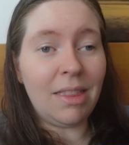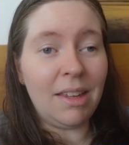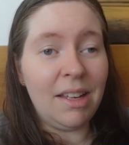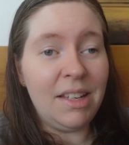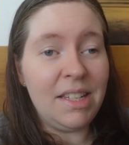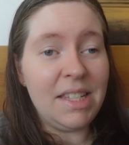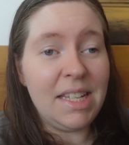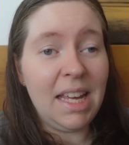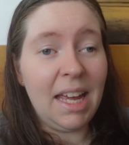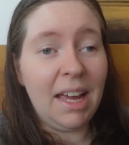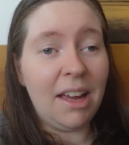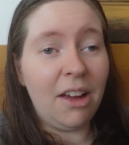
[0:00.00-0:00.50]

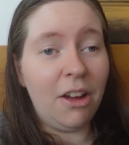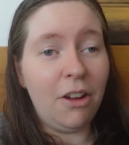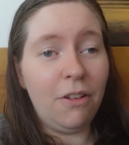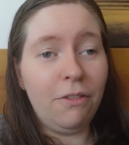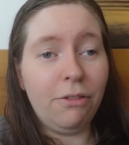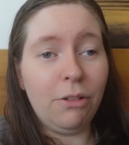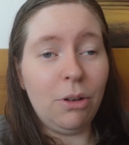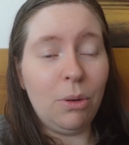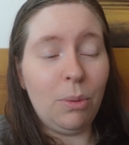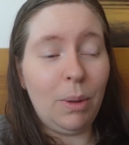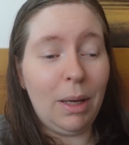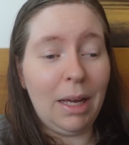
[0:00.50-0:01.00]
So yeah,
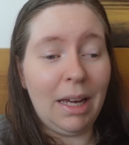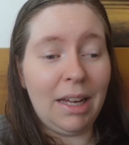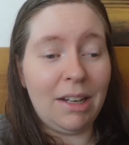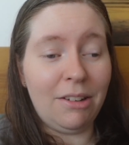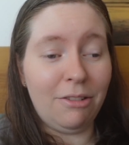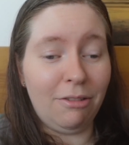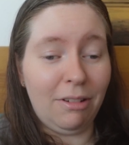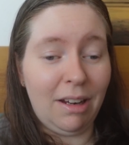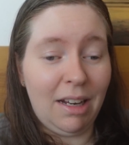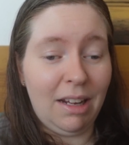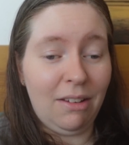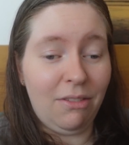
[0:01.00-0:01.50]
overall we had a
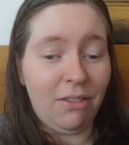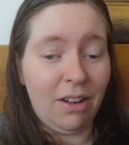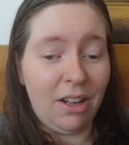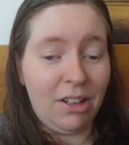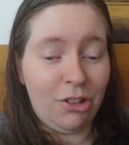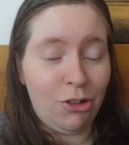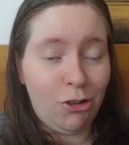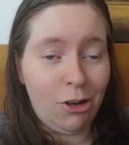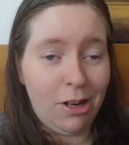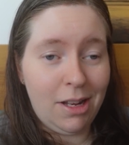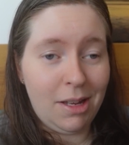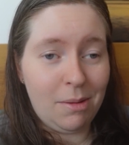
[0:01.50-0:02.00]
really fun
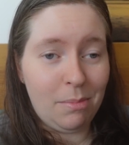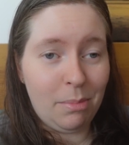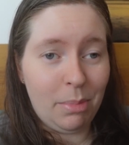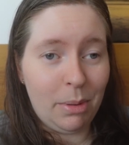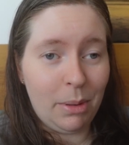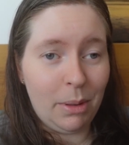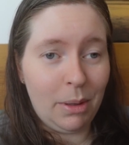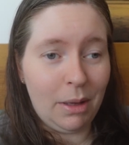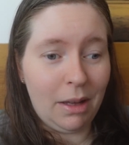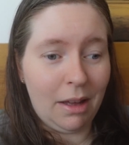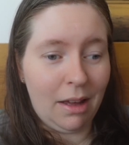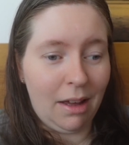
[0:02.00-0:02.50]
trip.
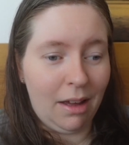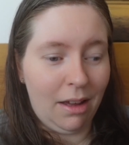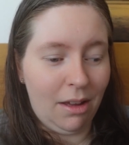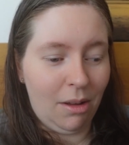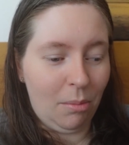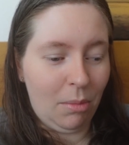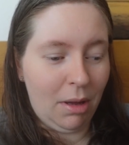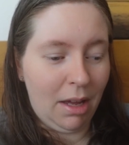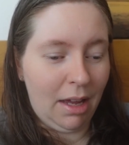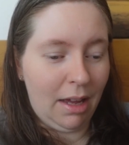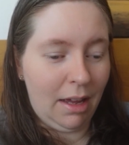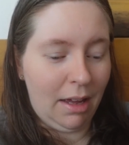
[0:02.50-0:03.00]

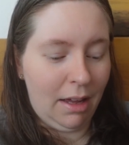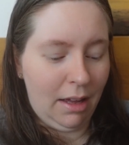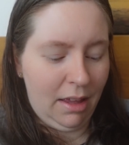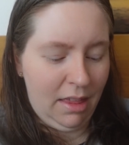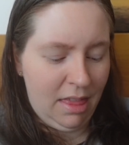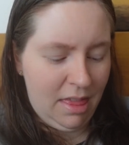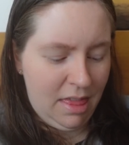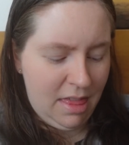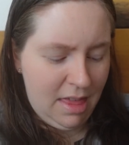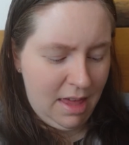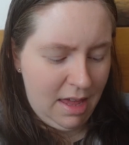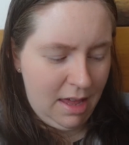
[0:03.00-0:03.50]
I
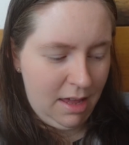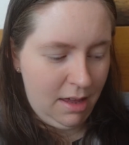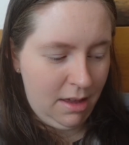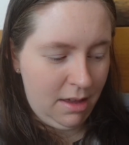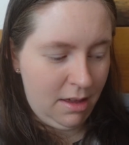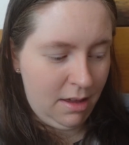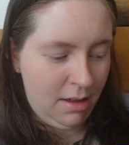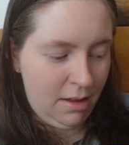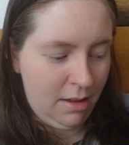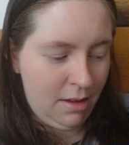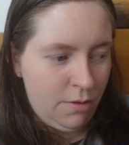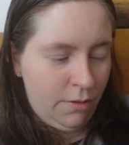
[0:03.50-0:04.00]

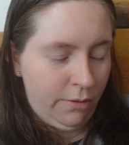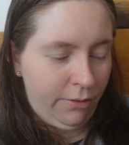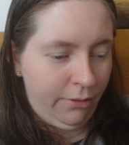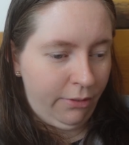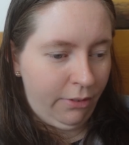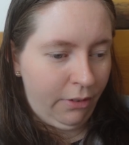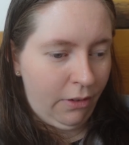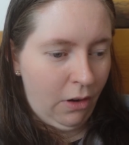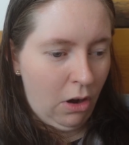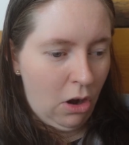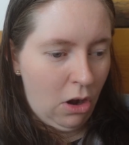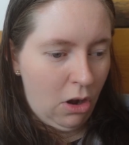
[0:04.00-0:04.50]
think
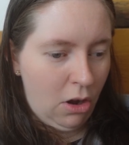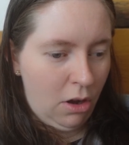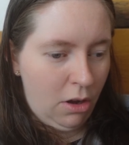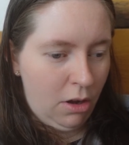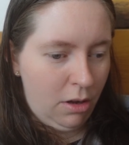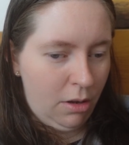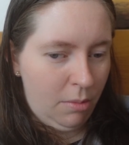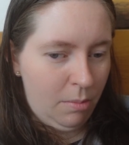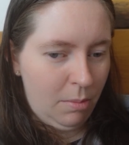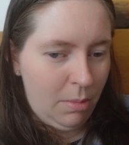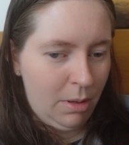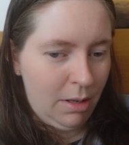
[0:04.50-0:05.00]

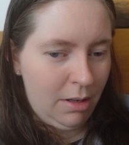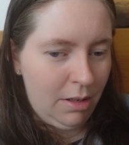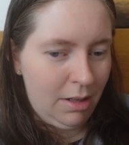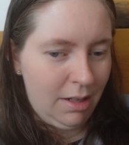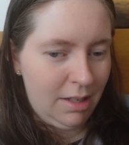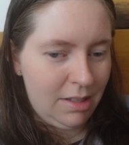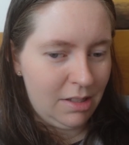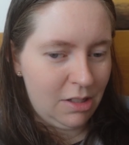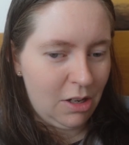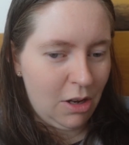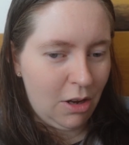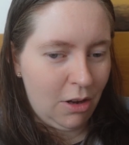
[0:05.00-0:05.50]
from,
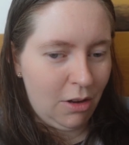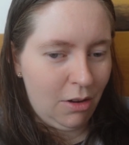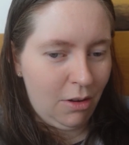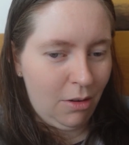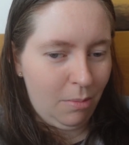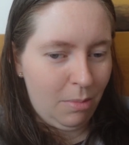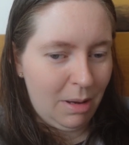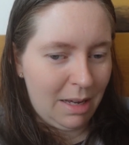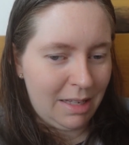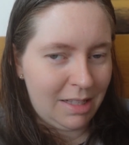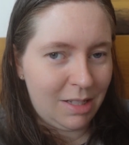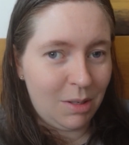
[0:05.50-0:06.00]
let's go
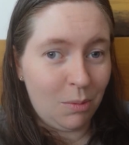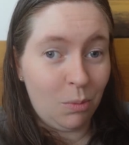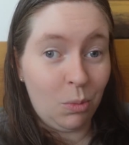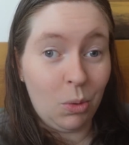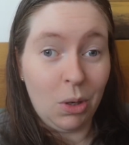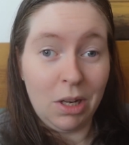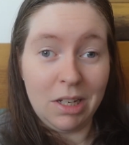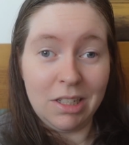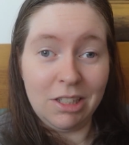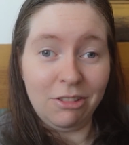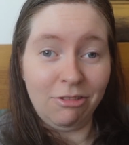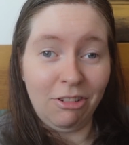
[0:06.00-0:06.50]
best and
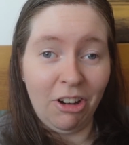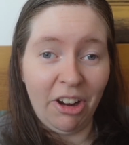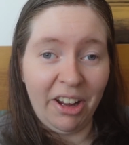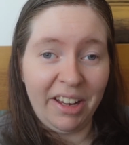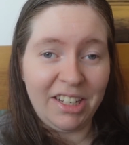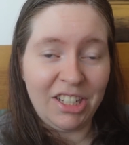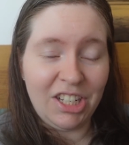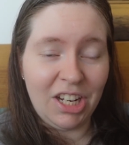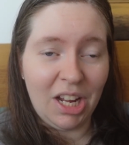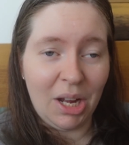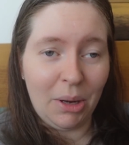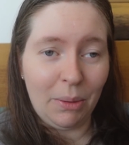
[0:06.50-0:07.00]
worst
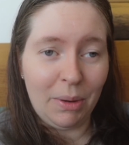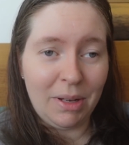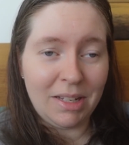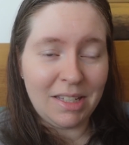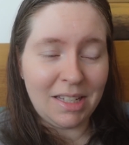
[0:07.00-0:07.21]
ride, shall we?